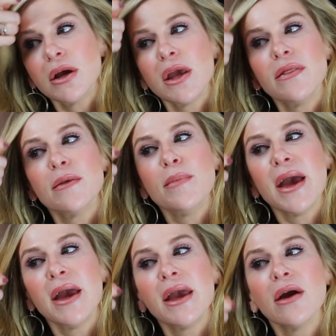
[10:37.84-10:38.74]
get the
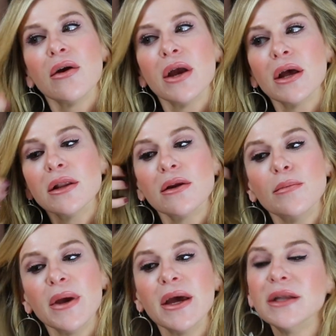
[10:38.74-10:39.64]
bang area a little
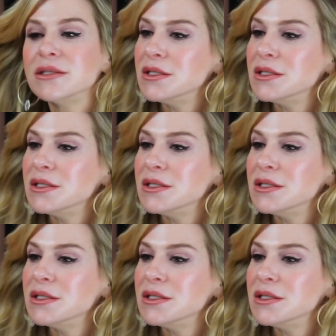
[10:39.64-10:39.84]
bit,